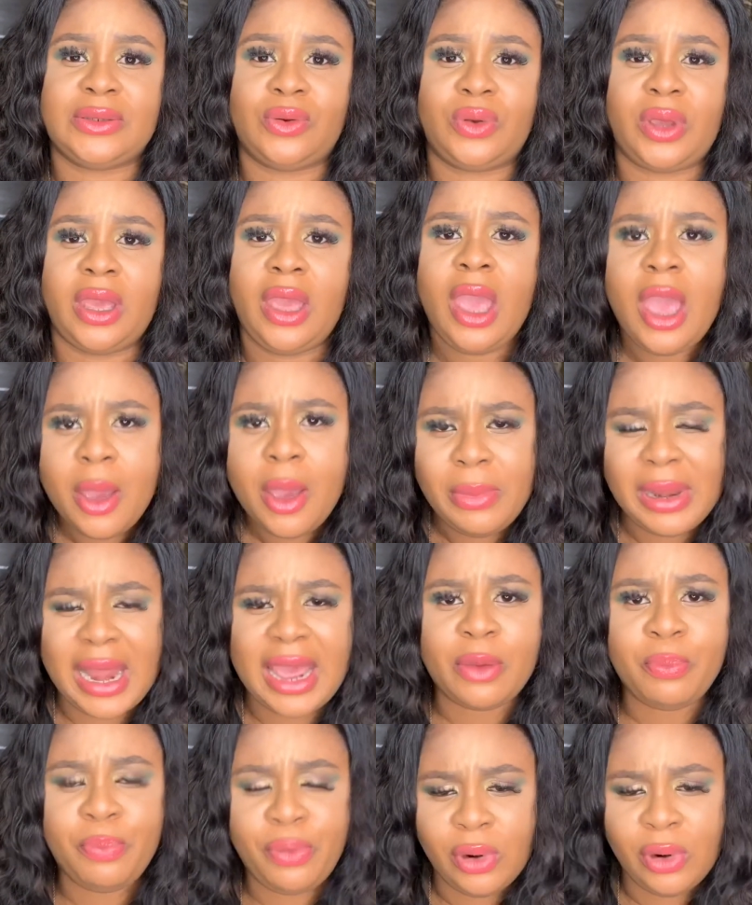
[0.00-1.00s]
Okay,
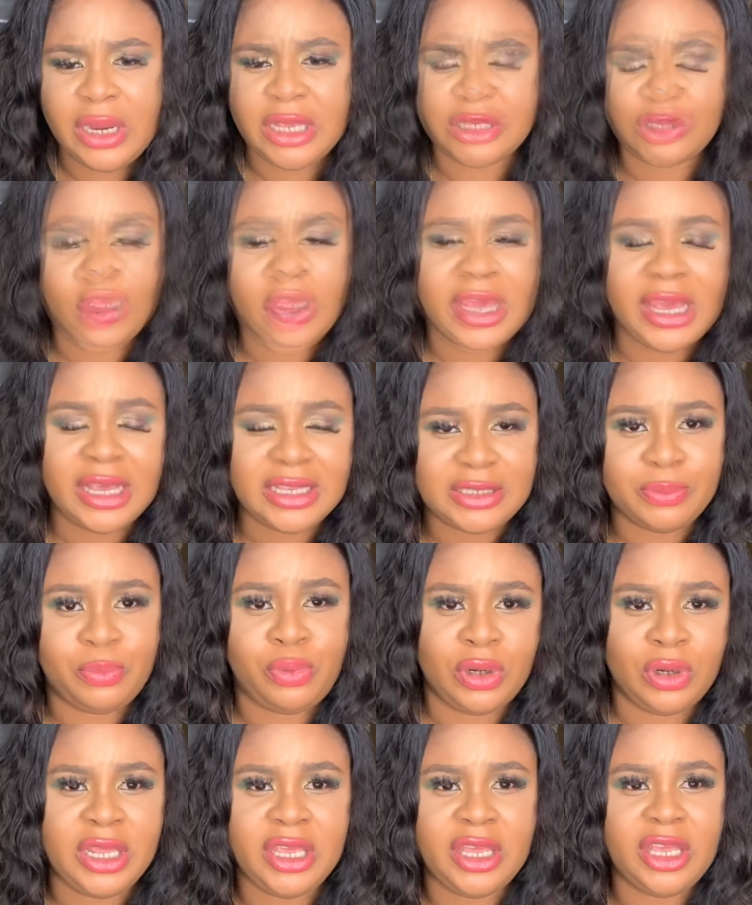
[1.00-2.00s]
like bullies, when kids
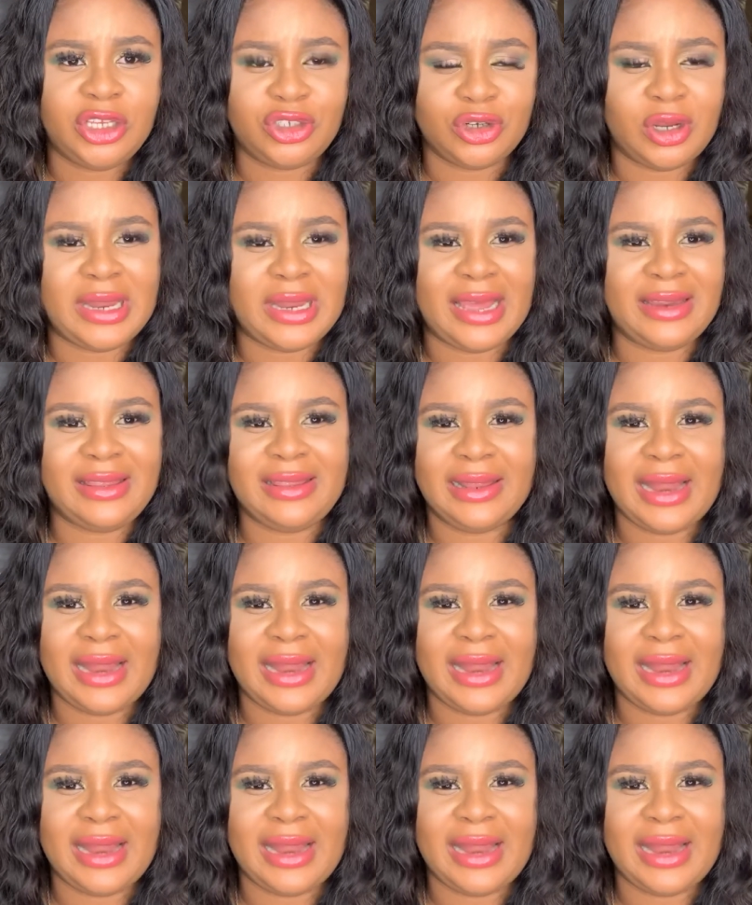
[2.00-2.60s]
bully each other,